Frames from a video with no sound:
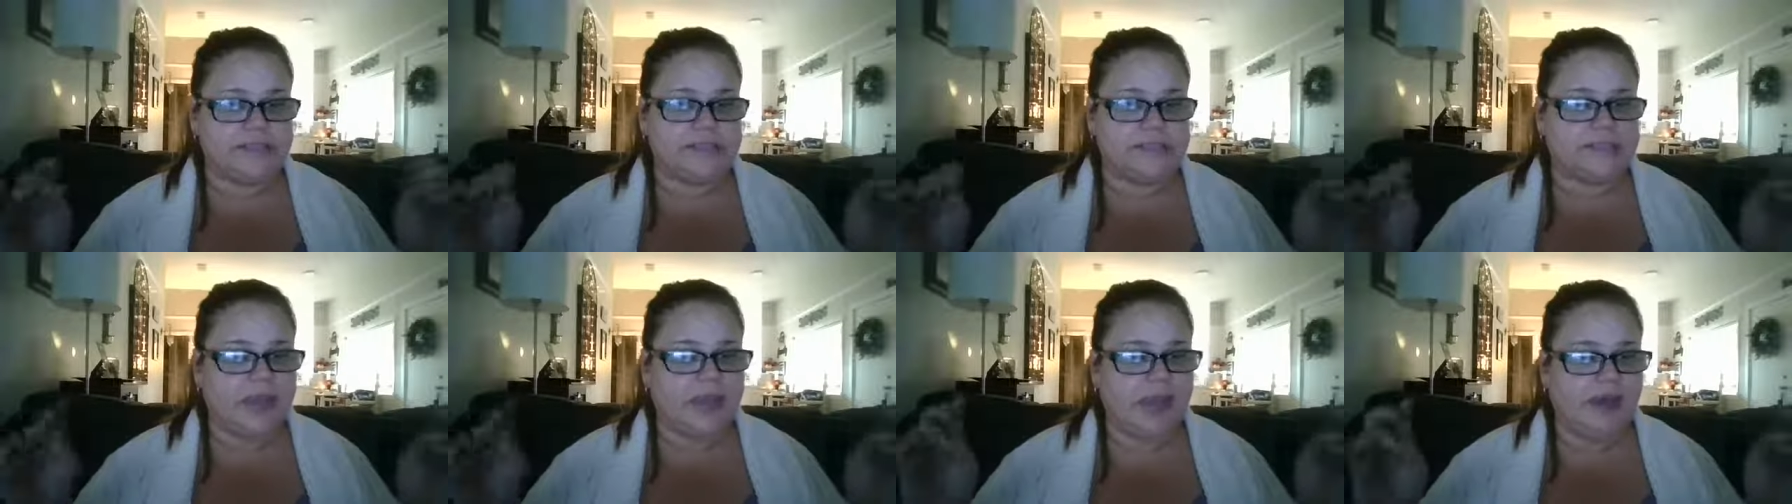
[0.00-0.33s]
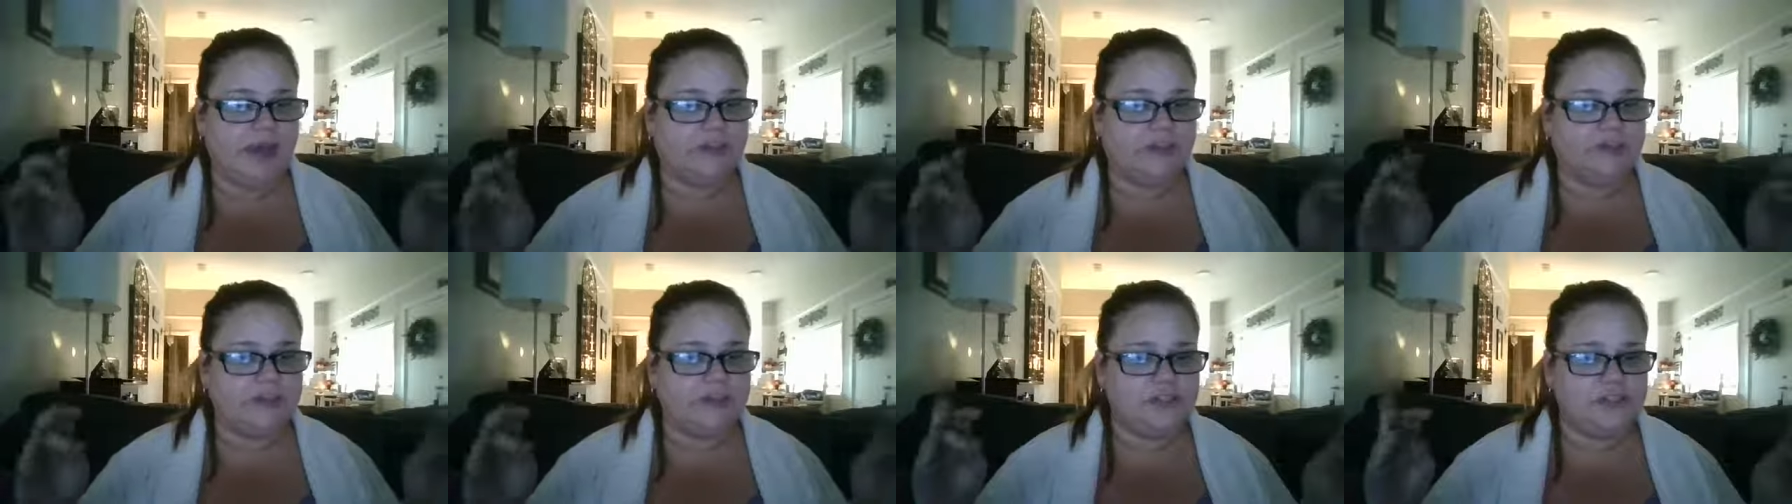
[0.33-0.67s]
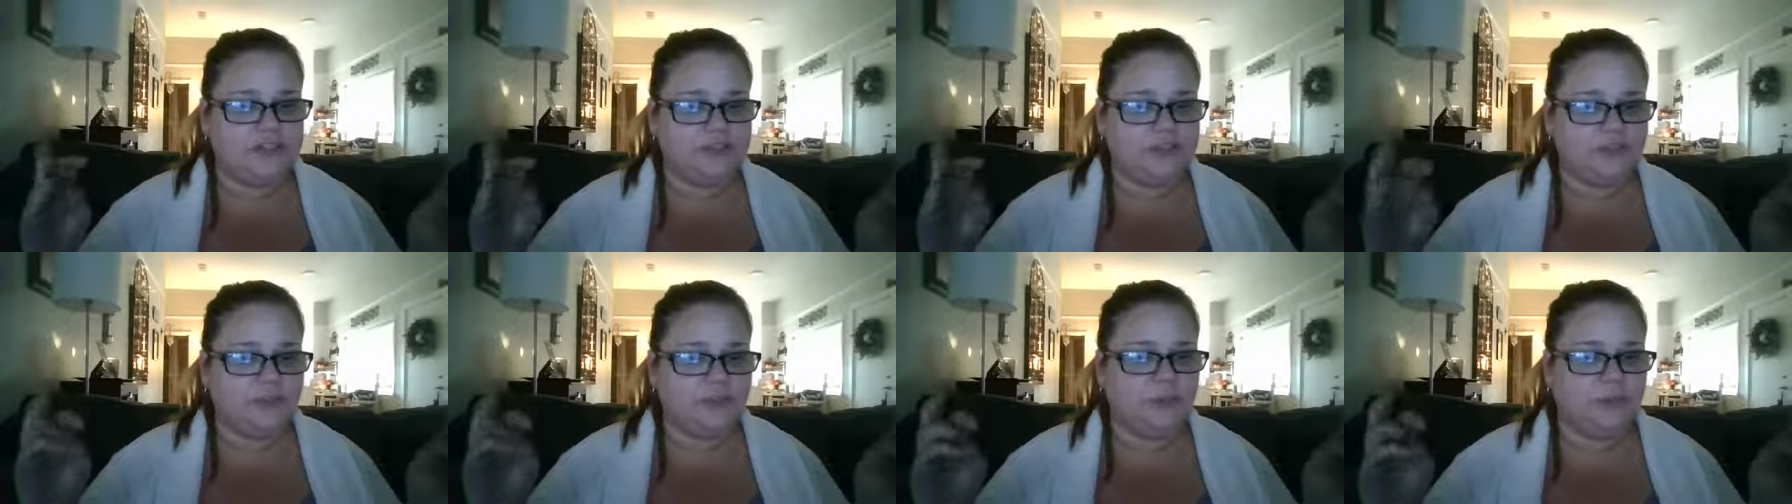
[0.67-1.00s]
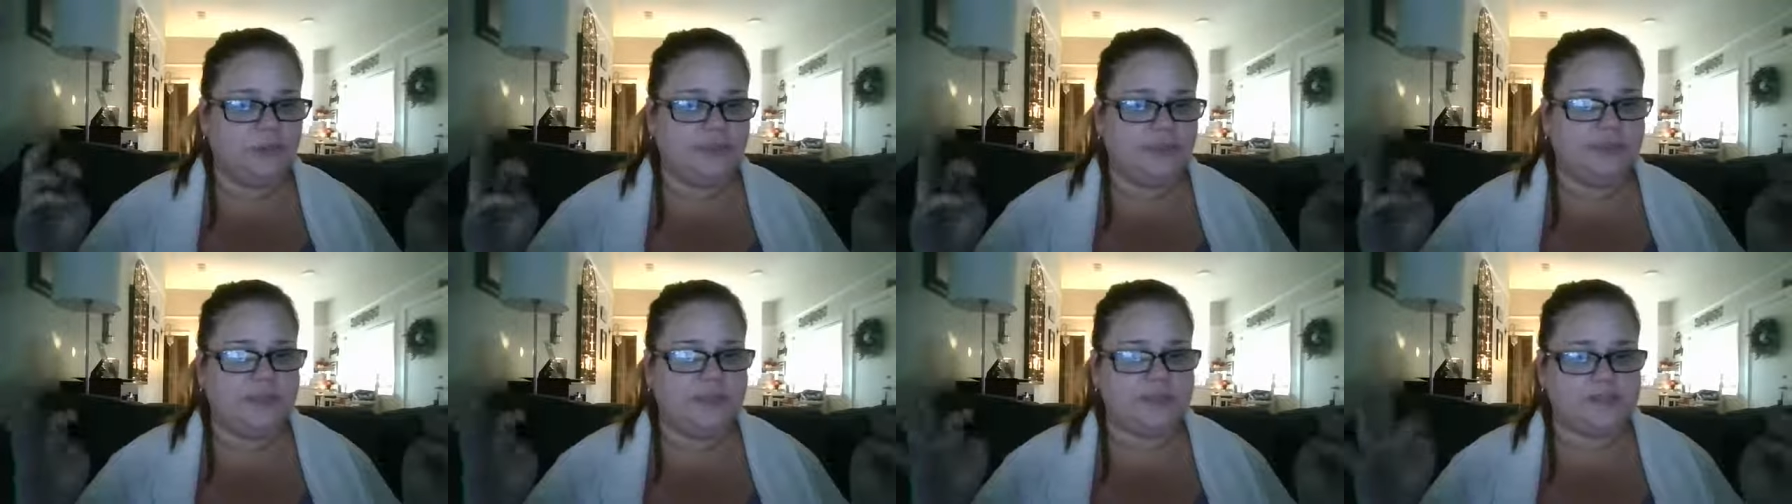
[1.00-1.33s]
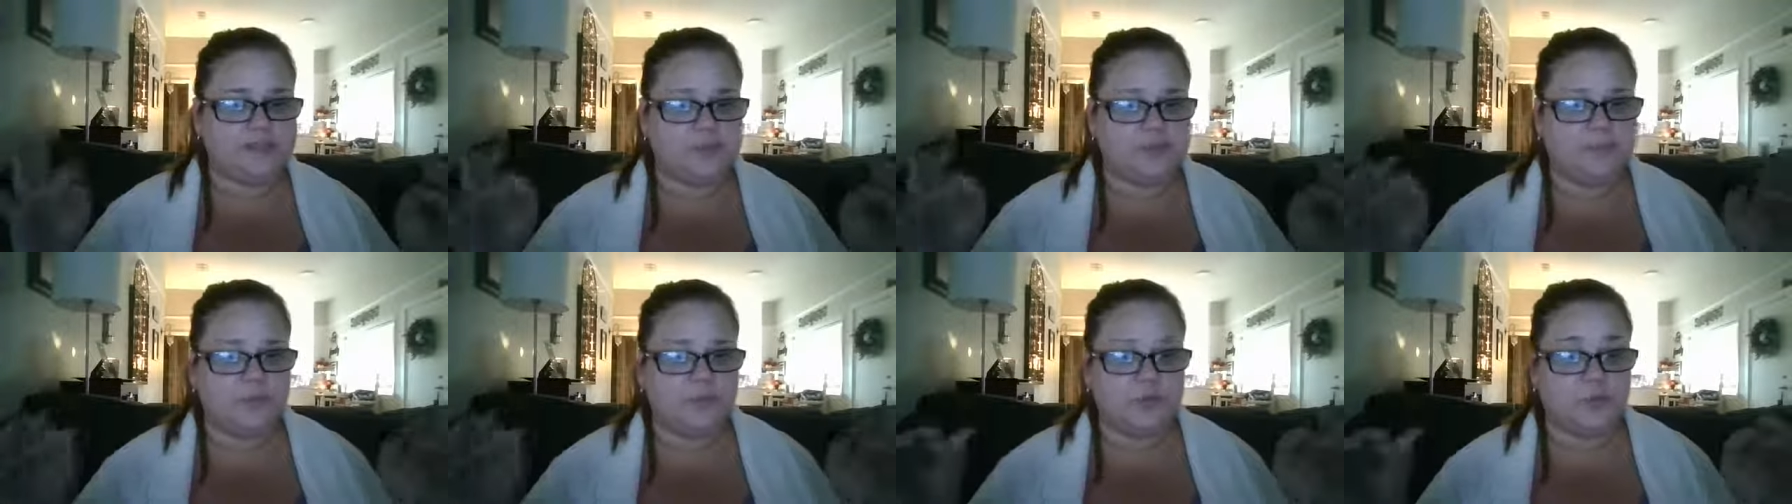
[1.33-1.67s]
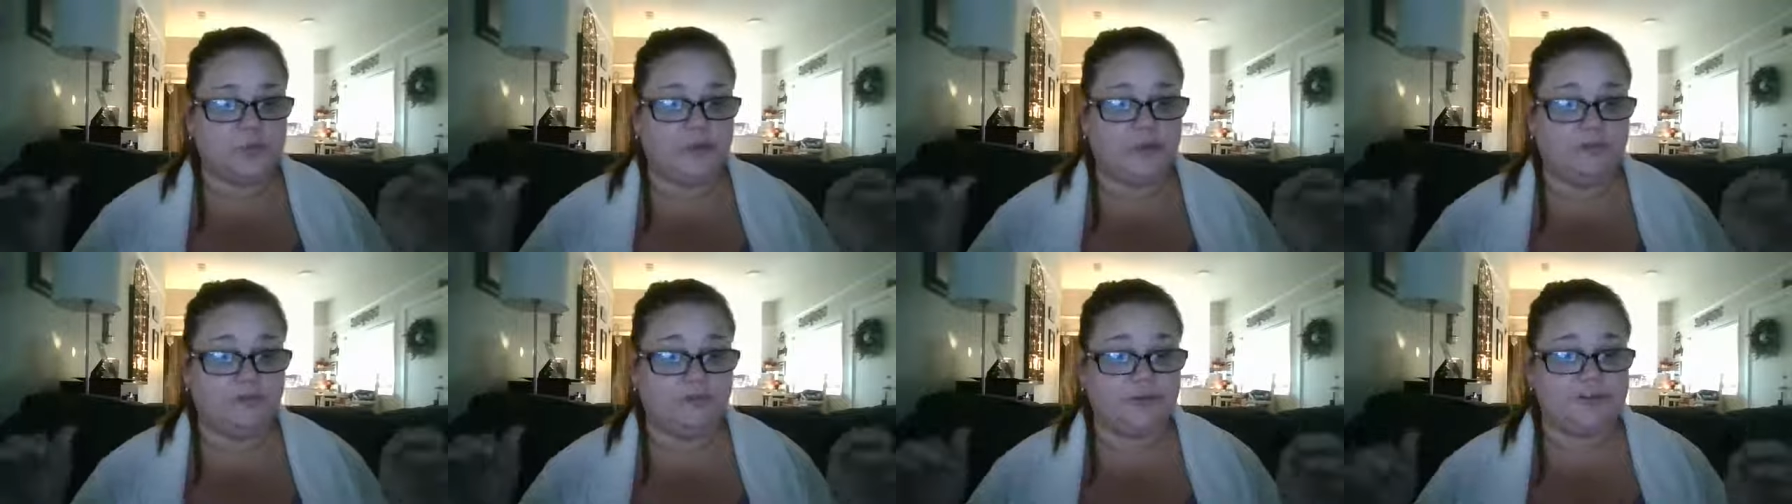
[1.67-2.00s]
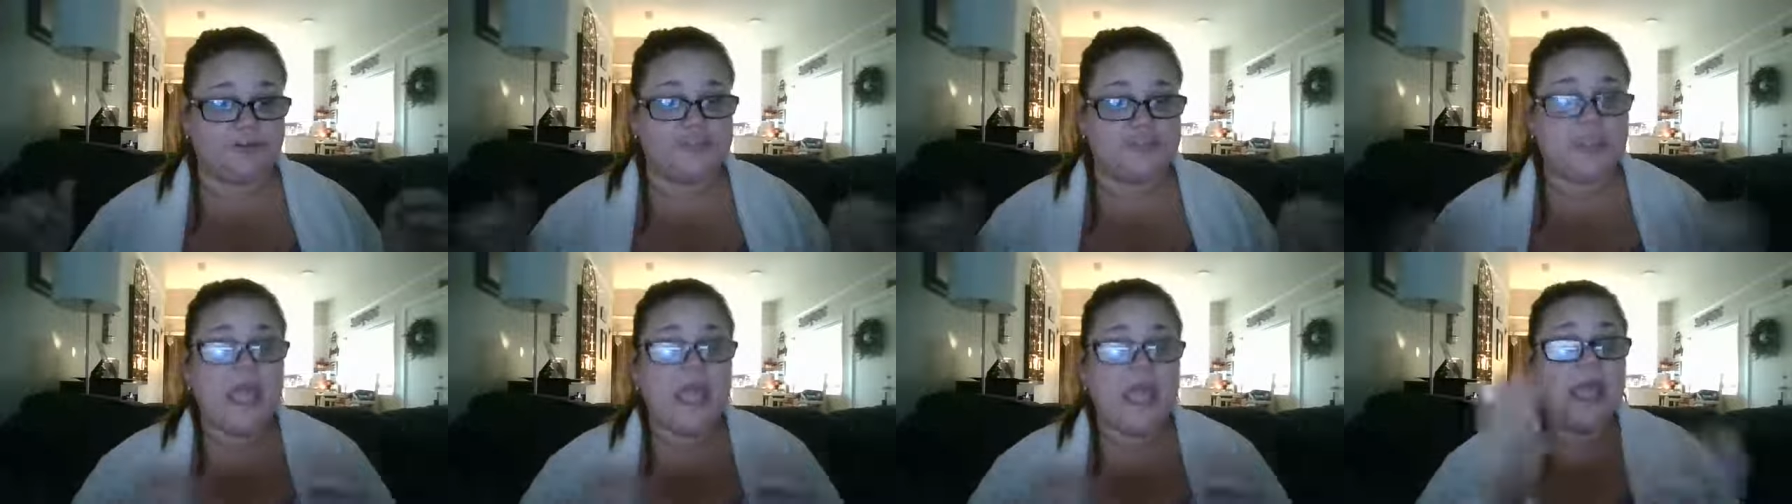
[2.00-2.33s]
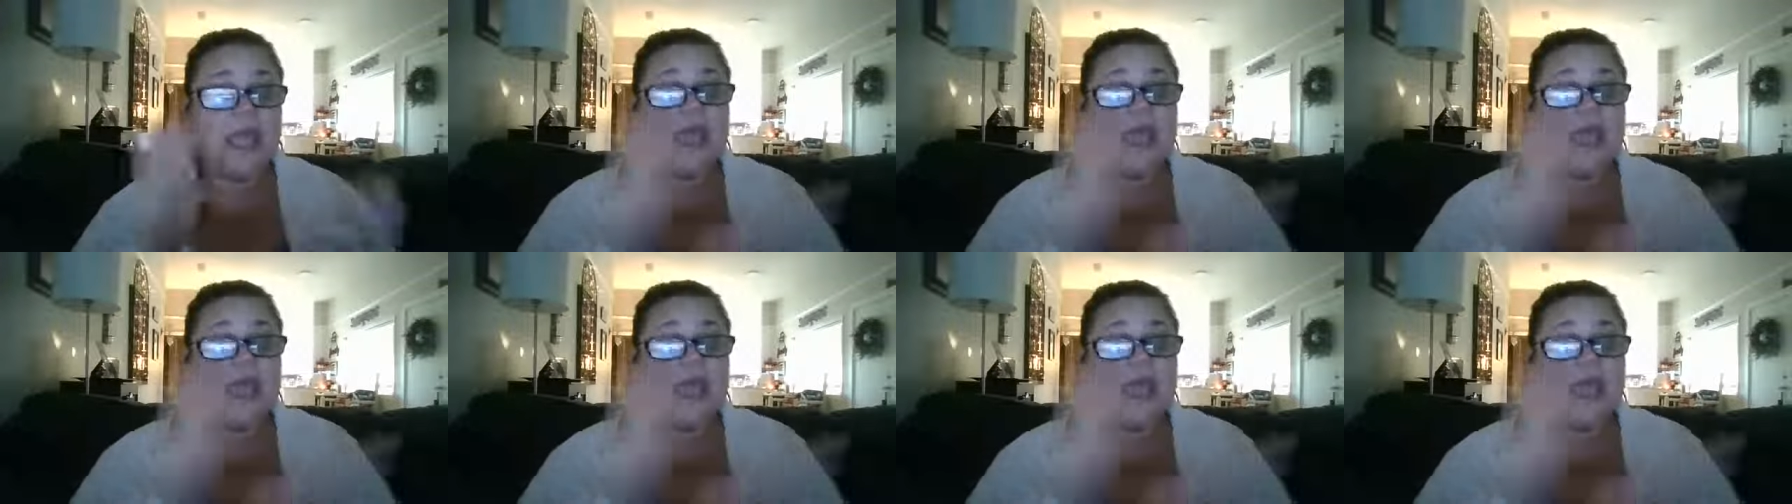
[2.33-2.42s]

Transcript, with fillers: Does it have to do with December 21st?